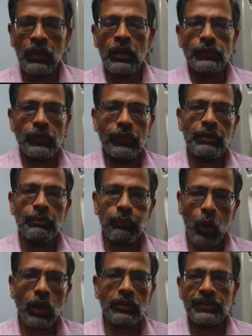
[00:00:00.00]
So when you
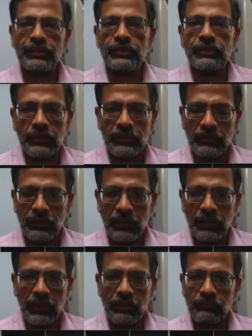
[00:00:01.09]
plot this
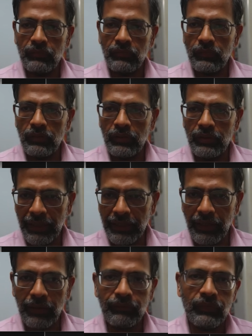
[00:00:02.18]

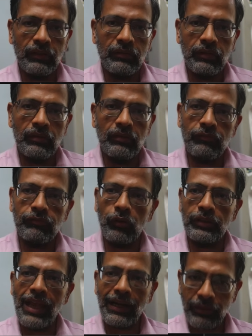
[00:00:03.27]
data
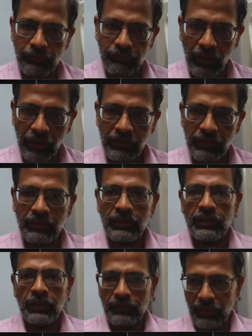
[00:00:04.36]
for the active fund,
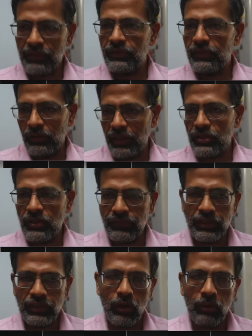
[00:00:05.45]
that is
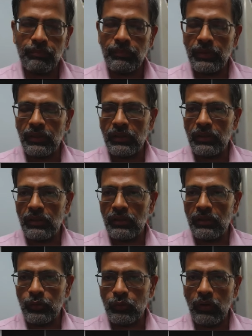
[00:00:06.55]
HDFC Top
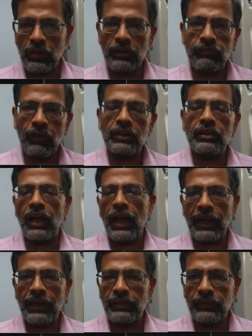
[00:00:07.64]
200 fund
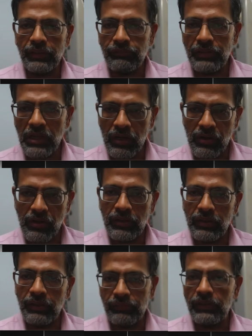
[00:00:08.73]
and Nifty
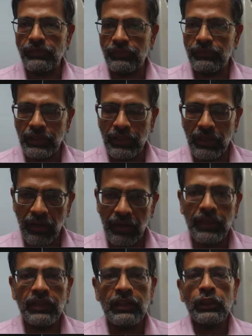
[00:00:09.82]
100, Nifty 50
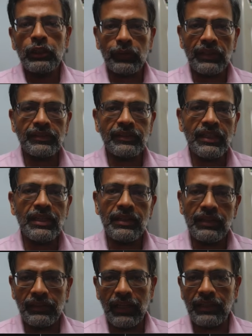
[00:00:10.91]
TRI, you can
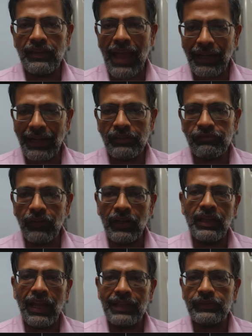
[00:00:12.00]
see that the active
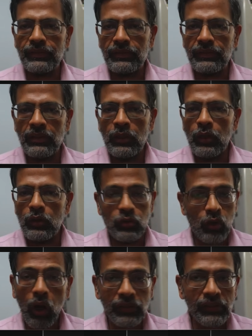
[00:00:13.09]
fund has
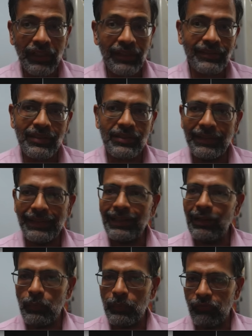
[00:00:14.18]
not consistently
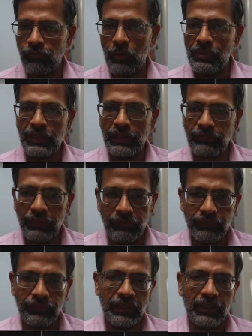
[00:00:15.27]
outperformed the Nifty
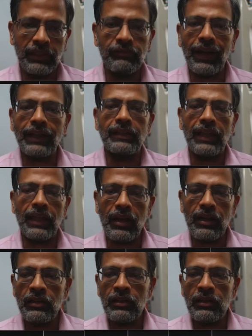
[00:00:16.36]
50. In fact, there are